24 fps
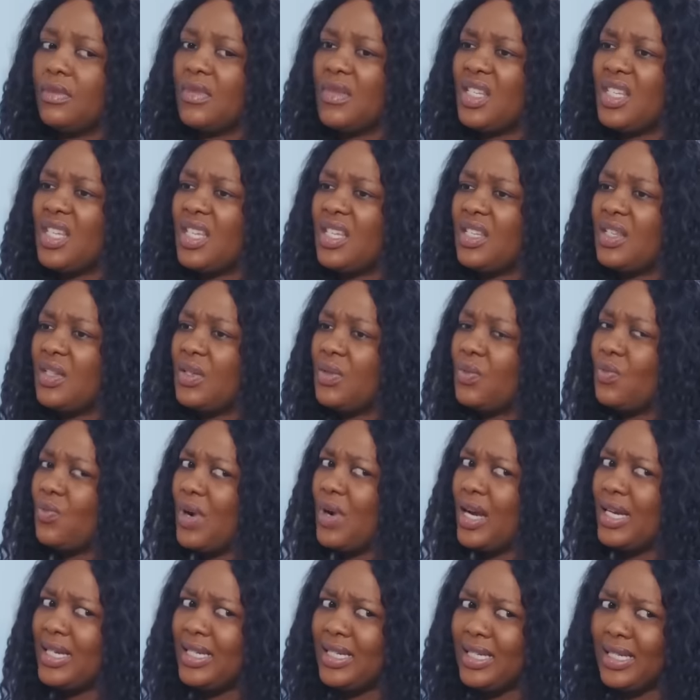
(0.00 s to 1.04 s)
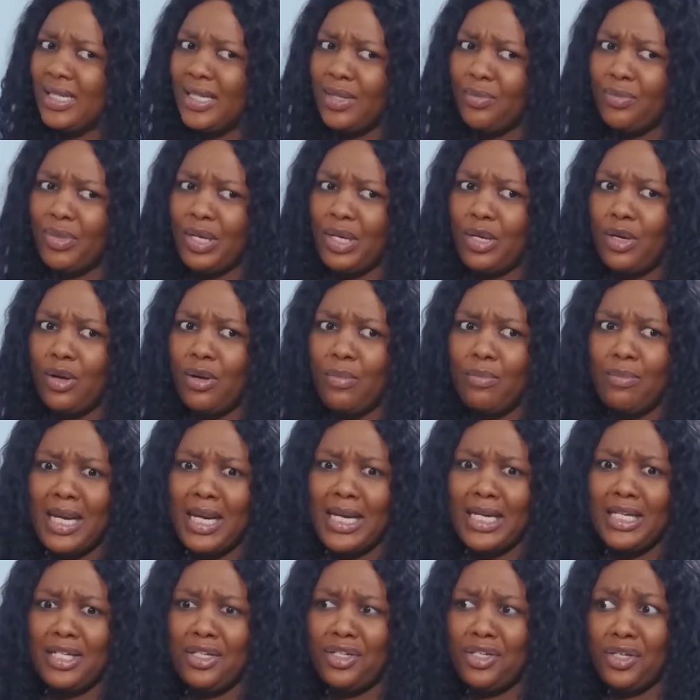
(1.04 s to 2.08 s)
Since when did it become
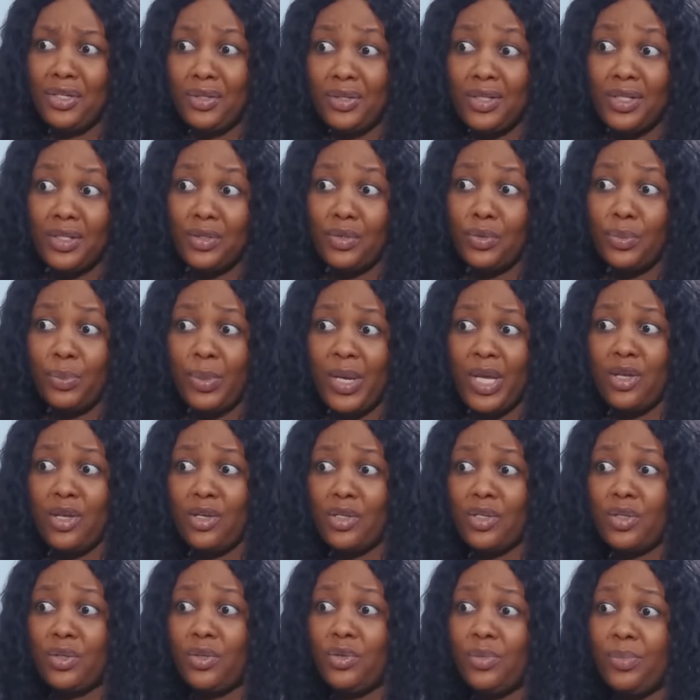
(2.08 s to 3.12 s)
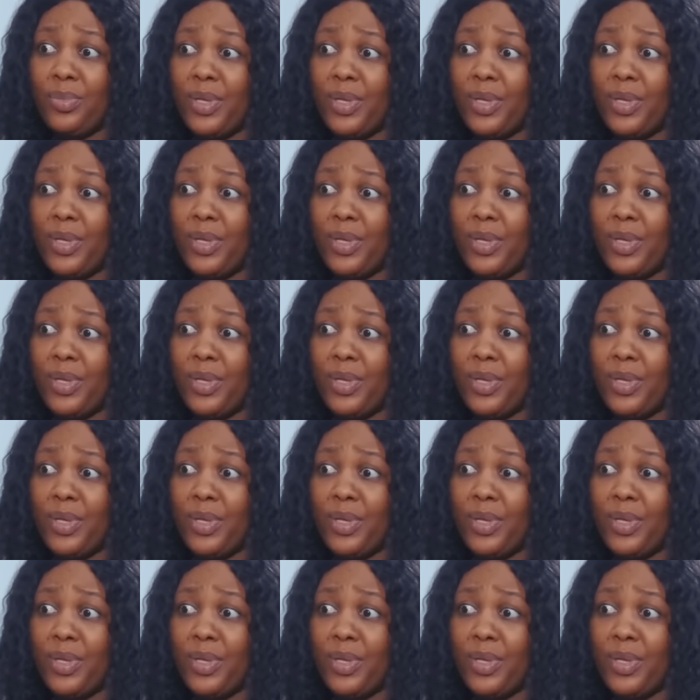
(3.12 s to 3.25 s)
my duty to pay your school